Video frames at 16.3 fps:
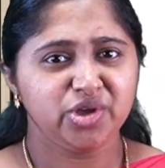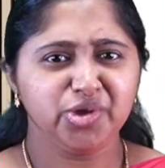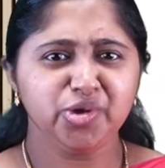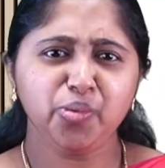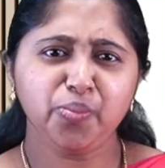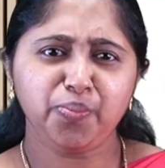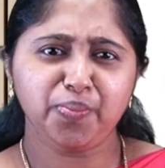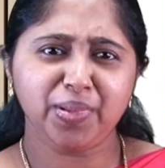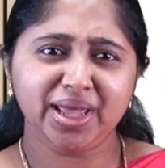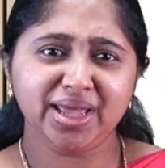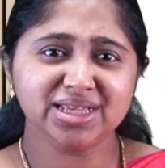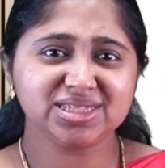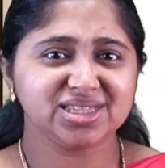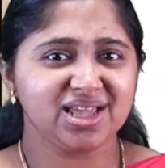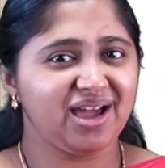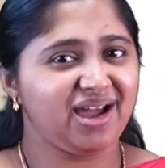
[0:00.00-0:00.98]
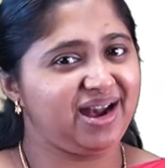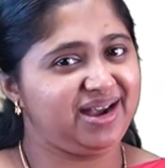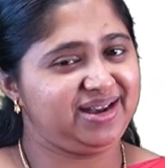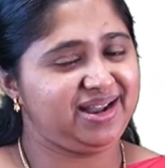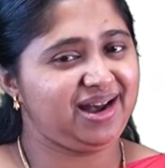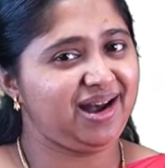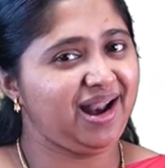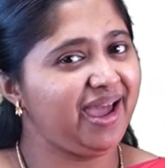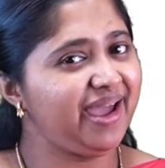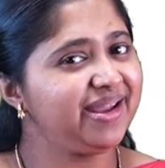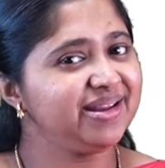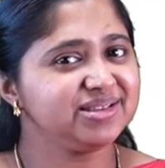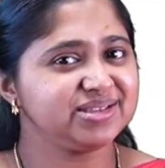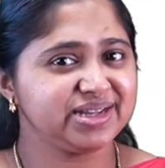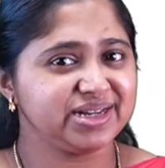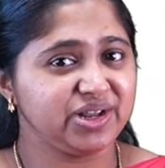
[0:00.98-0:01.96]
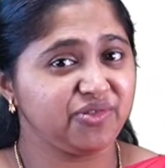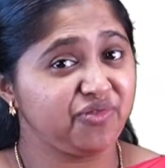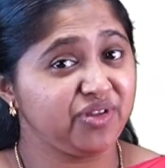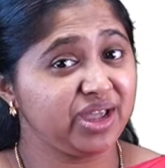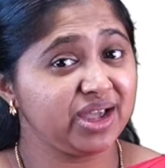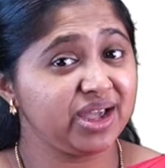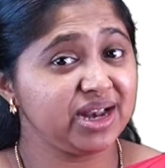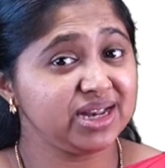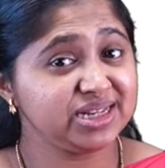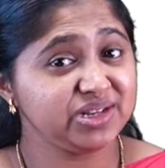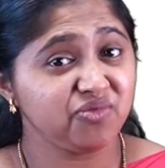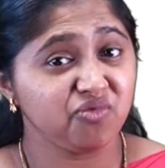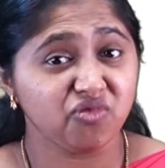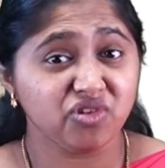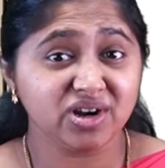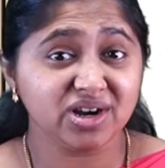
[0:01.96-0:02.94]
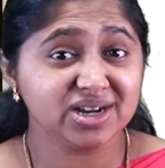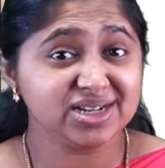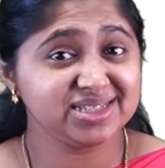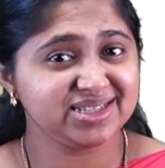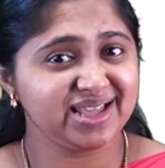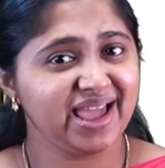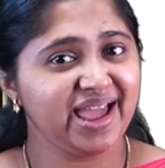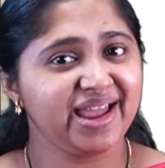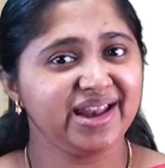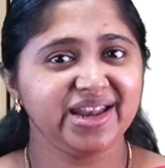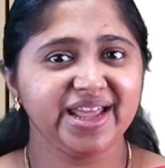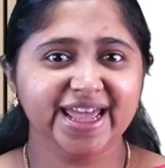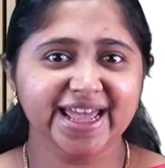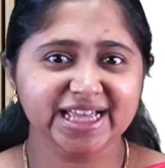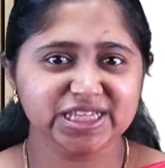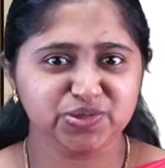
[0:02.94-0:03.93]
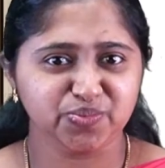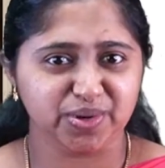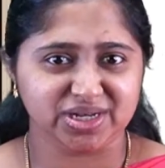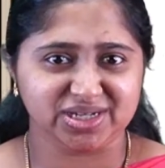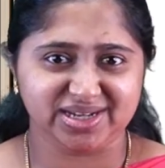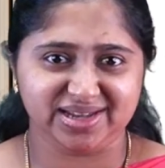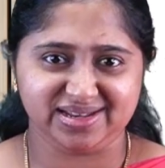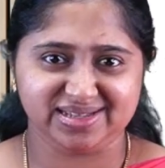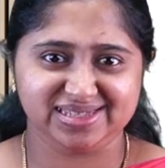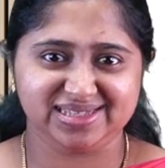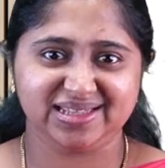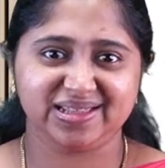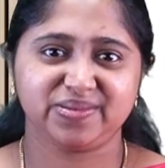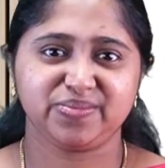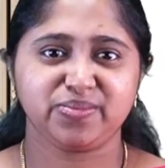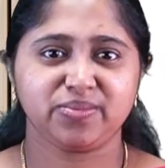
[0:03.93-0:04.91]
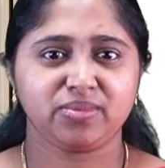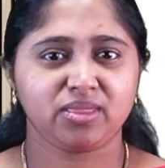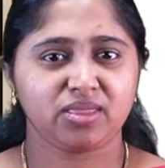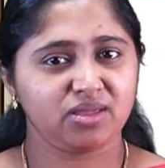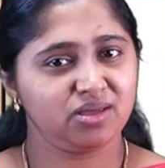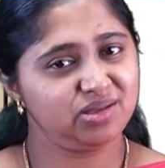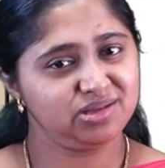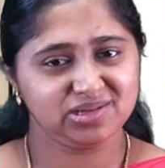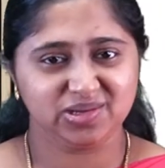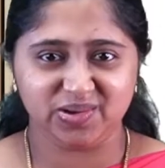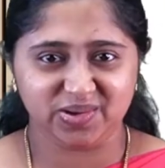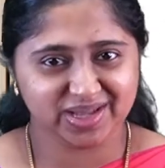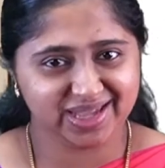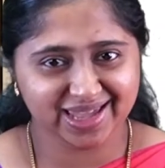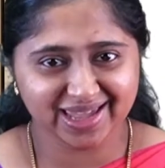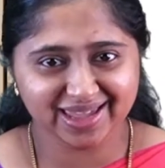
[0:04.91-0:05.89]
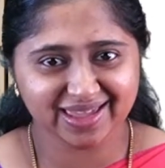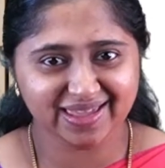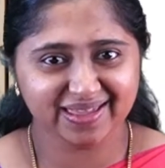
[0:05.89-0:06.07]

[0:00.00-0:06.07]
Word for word: you please underline the difficult words and expressions. Okay?